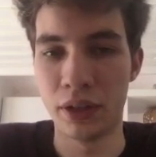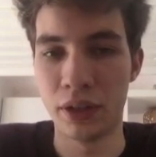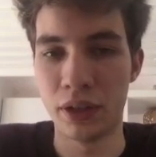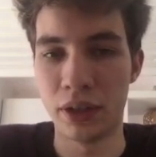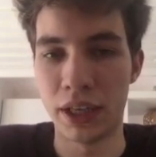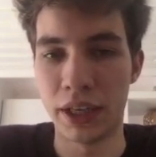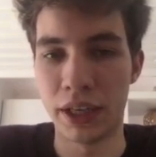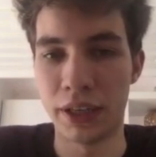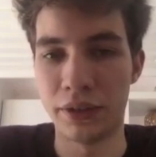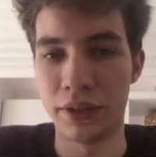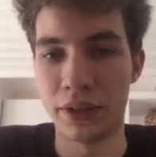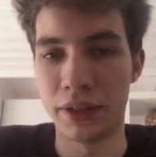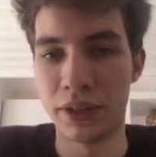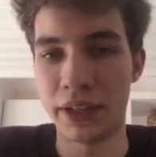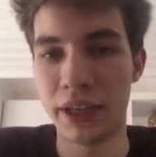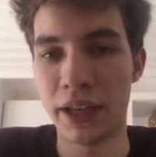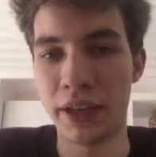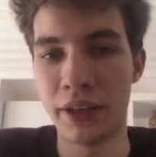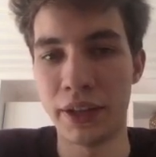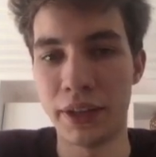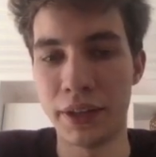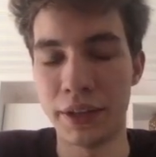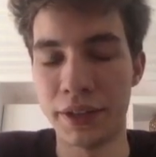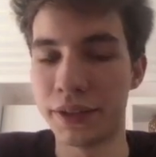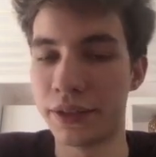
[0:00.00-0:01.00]
And you can tell
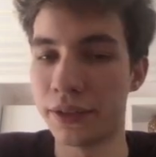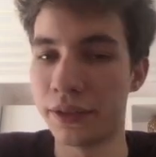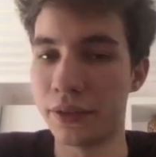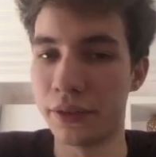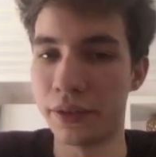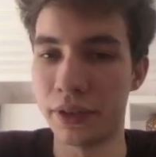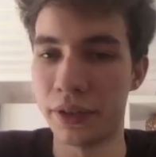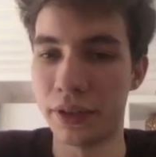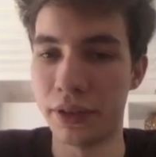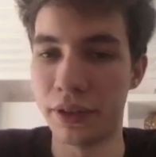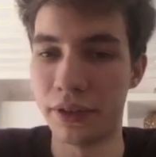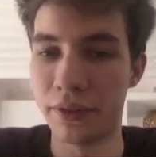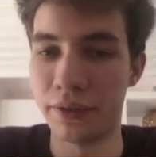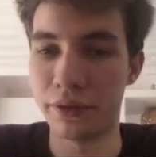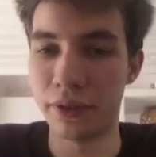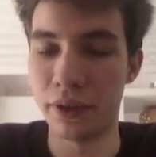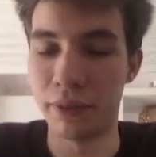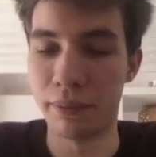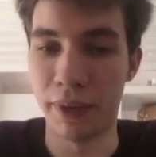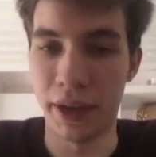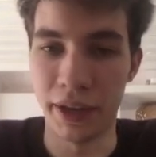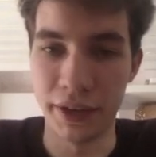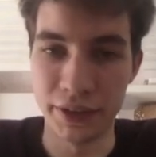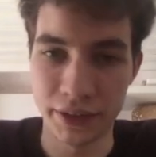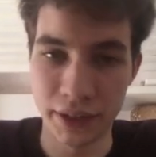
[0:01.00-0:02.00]
that this is going to give a
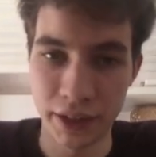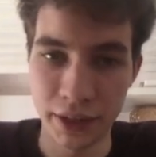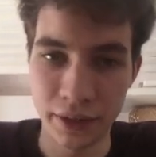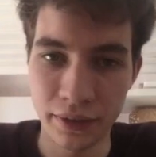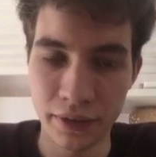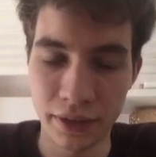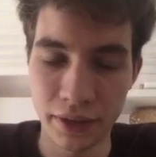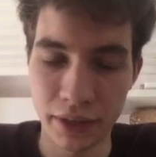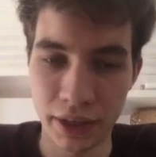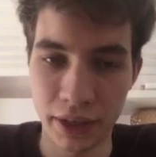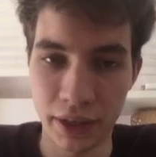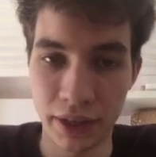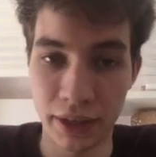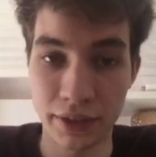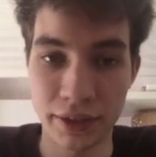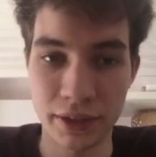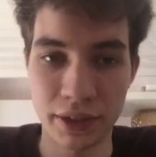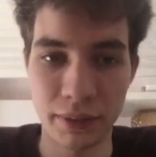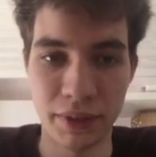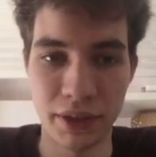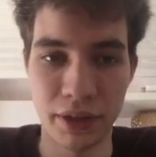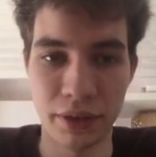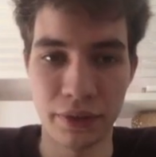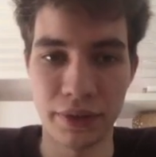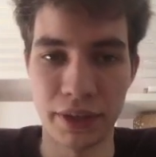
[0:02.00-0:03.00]
biased
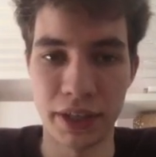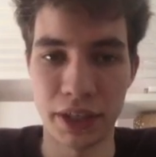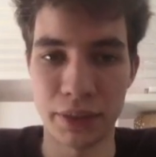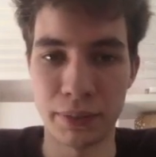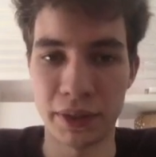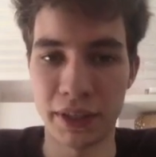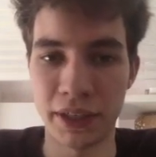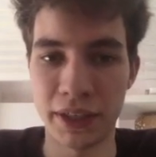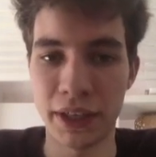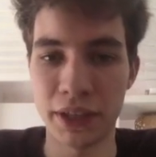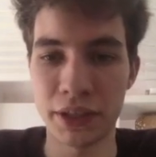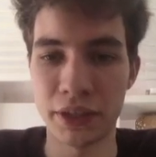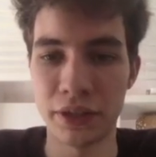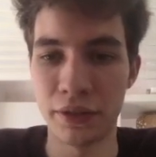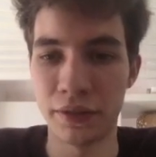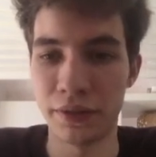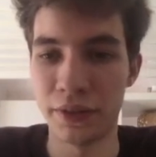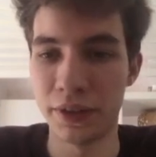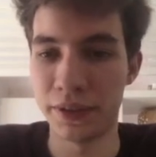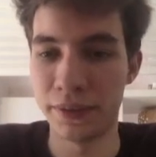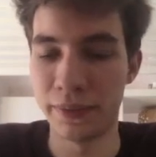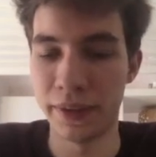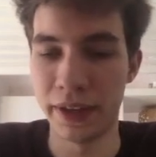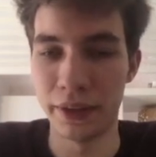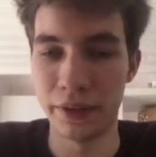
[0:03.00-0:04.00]
estimate of the expectation of
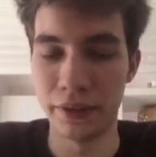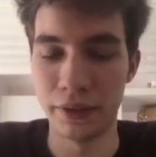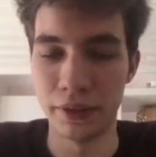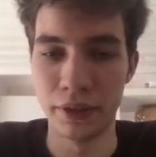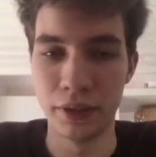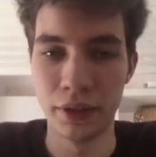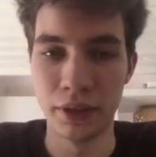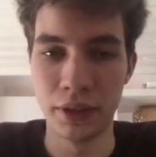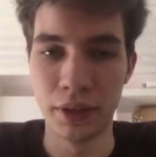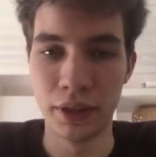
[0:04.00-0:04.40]
this value,